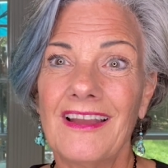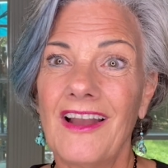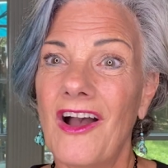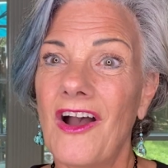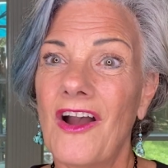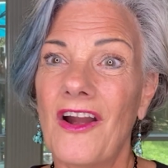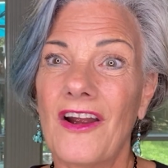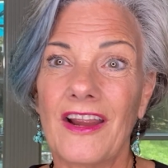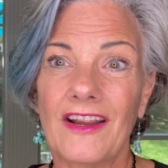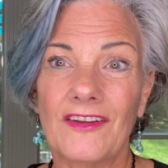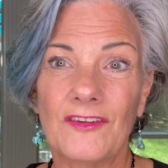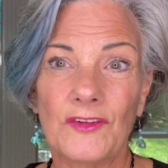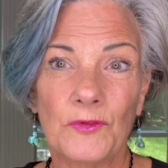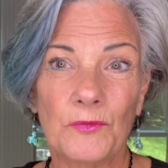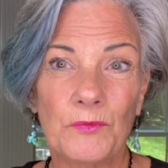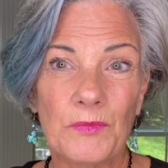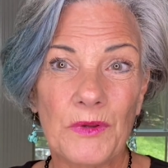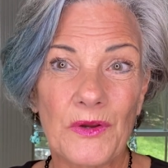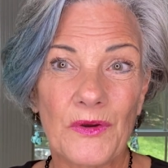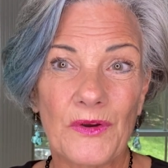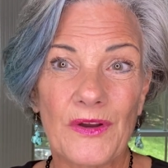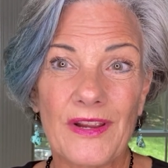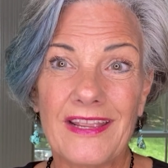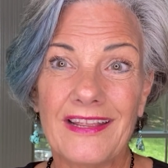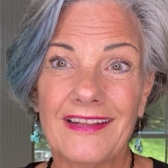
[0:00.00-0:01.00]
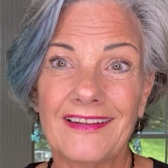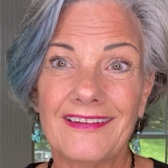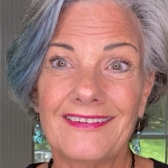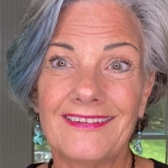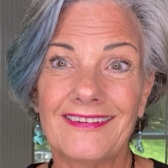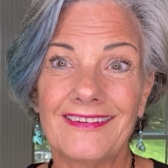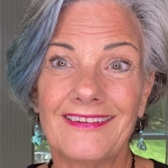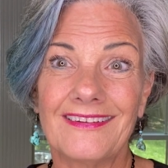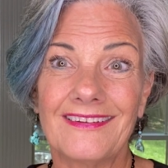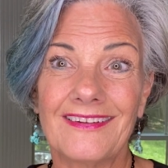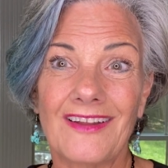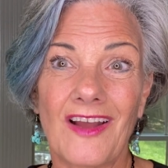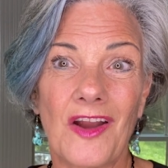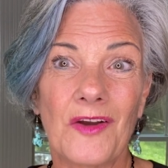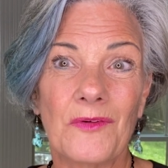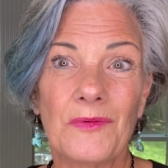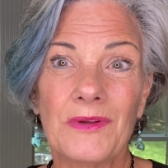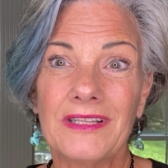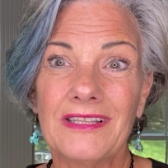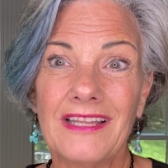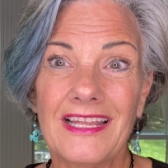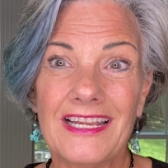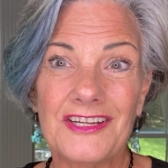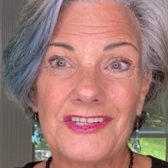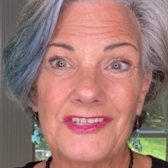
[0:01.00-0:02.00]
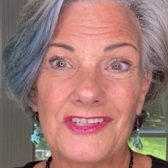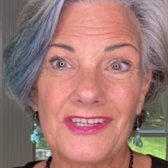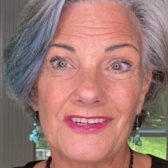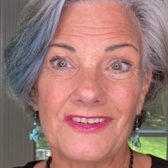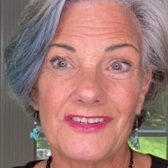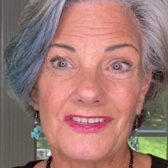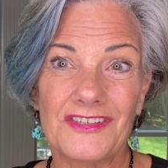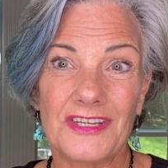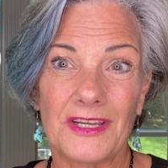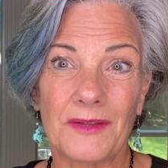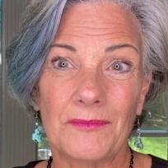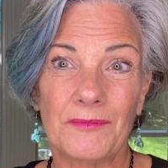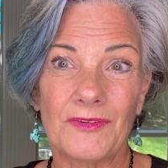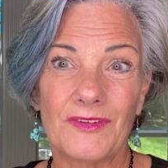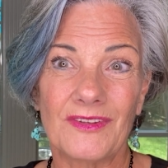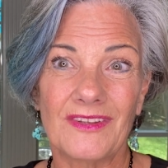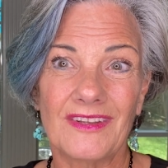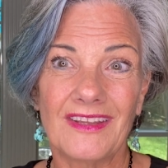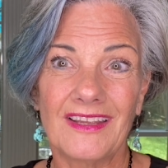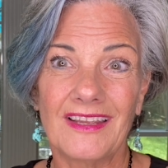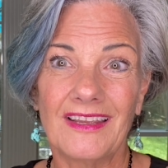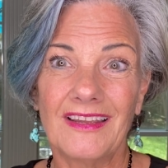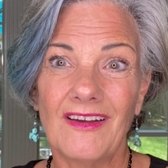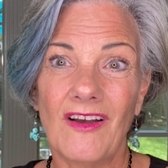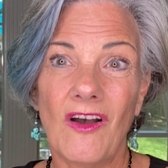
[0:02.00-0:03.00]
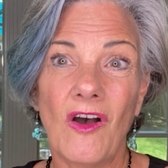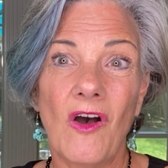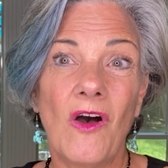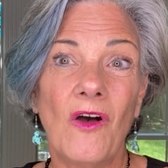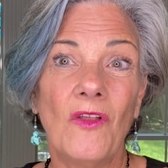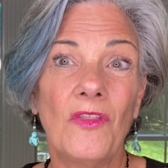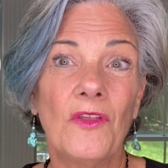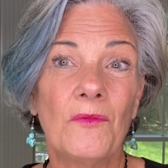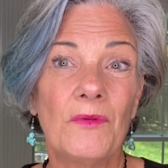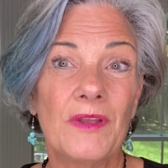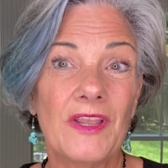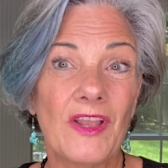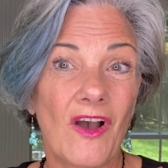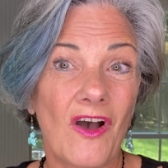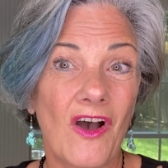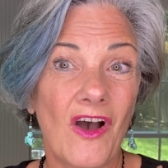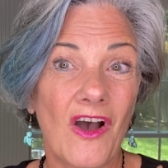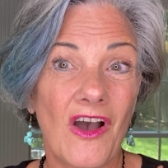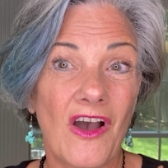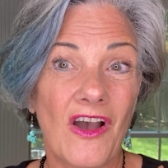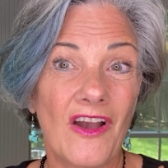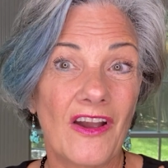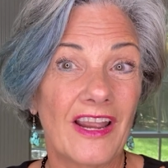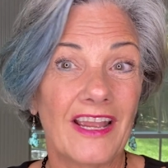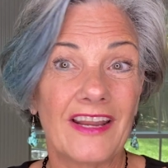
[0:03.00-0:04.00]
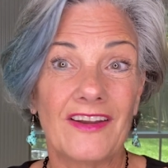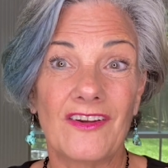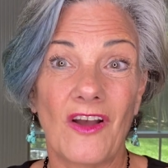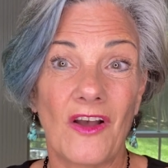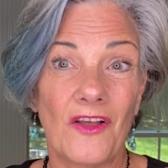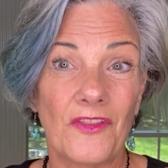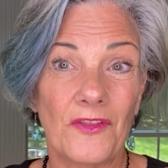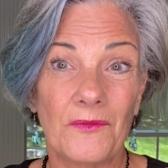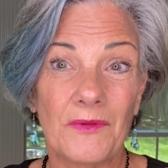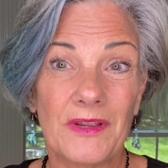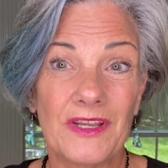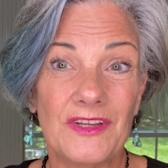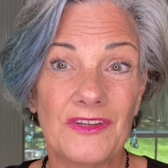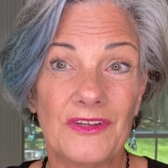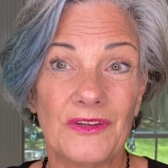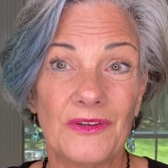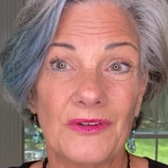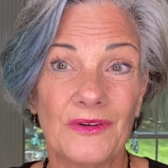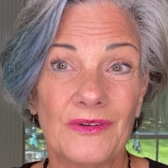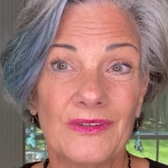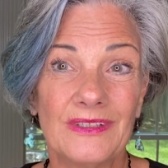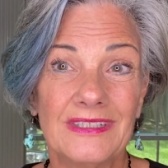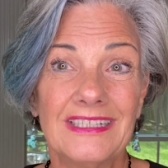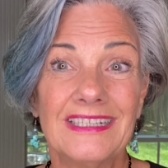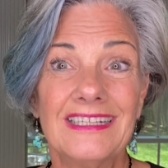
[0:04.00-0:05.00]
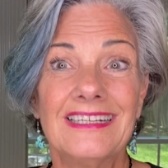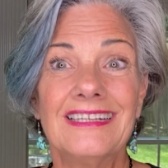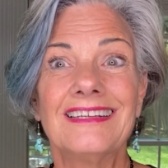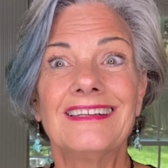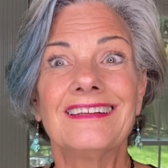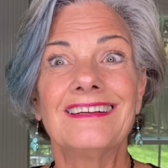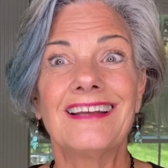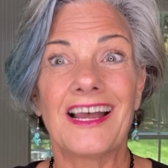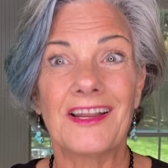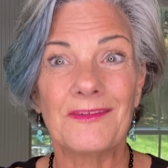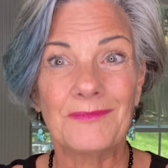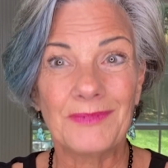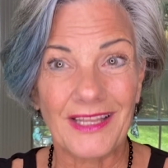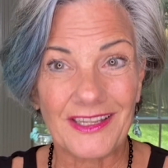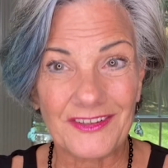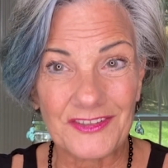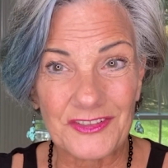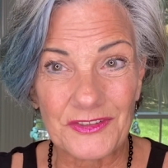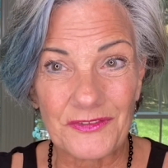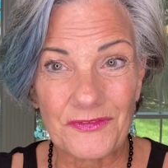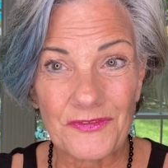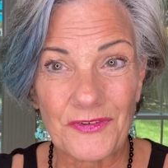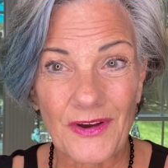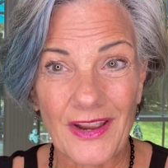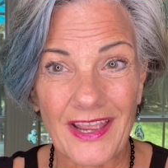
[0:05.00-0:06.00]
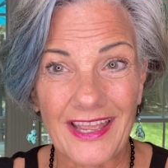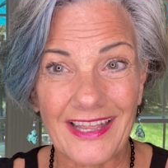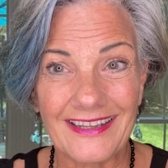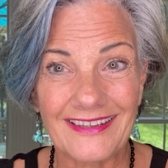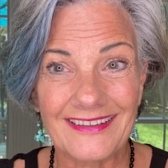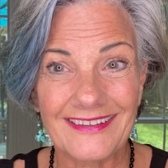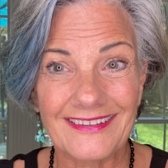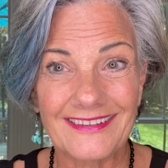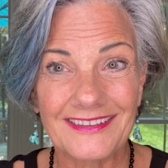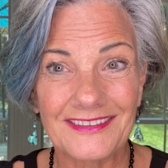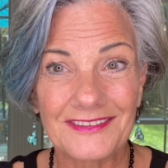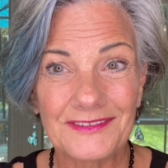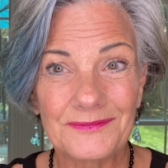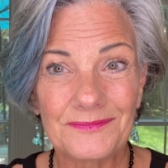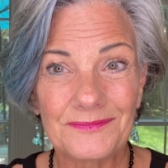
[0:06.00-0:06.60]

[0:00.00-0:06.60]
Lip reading: our experiences, our relationships, all that we are and all that we do. God bless you, friends.